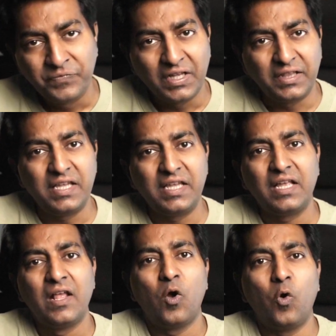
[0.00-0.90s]
the
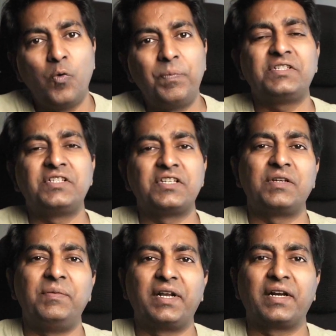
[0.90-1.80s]
Open System
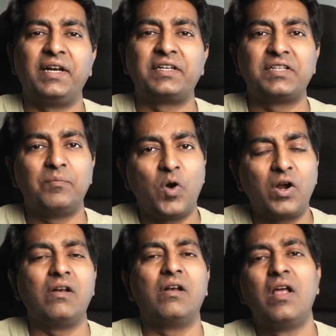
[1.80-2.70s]
Interconnection
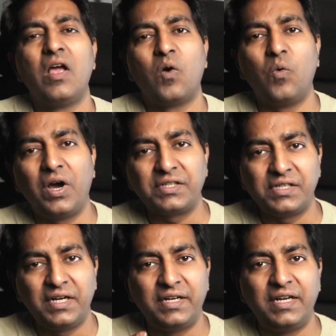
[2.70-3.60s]
Model was
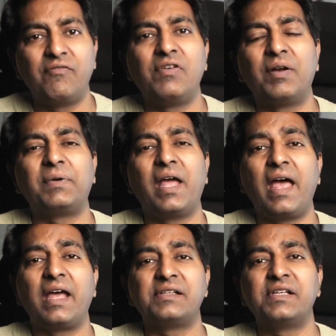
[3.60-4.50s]
developed
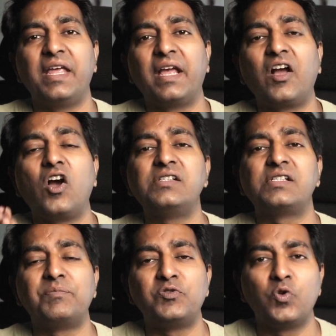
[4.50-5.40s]
as a
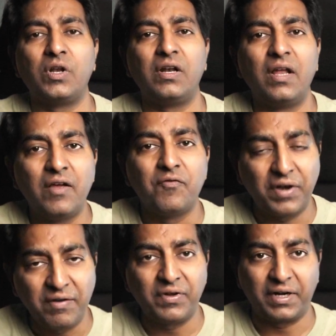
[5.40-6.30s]
conceptual
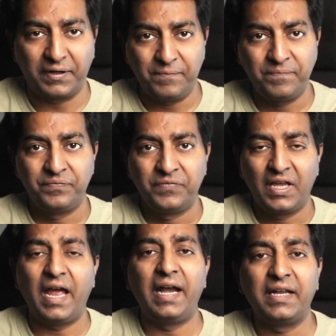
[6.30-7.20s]
framework,
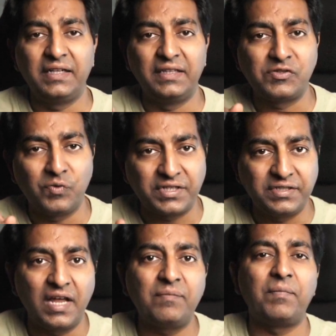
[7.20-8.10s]
and this was
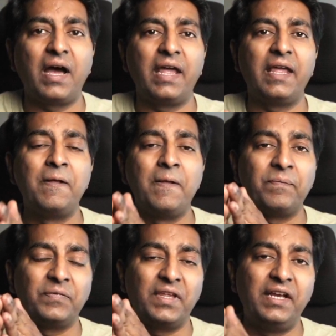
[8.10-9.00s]
done by
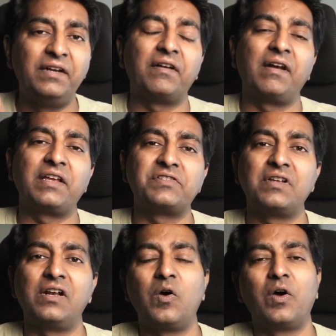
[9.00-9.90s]
the
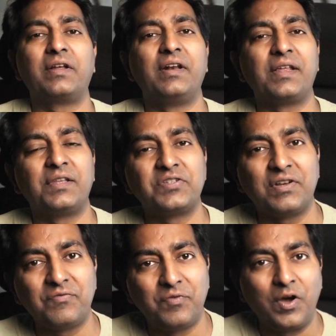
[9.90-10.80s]
International
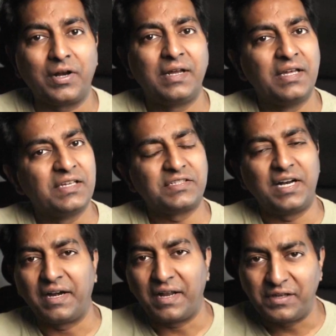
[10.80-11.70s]
Organization for
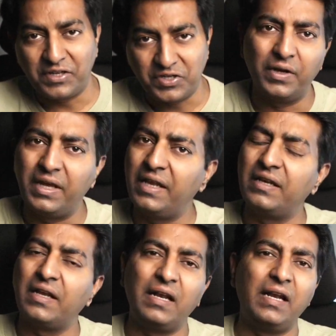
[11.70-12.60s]
Standardization
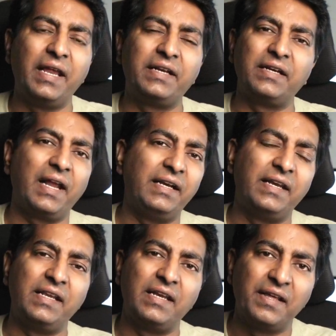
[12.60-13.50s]
in late
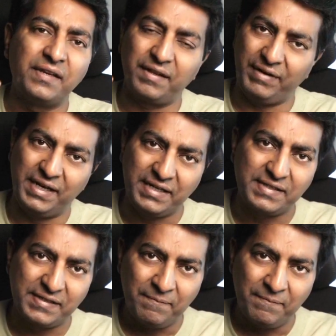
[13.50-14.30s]
1970s.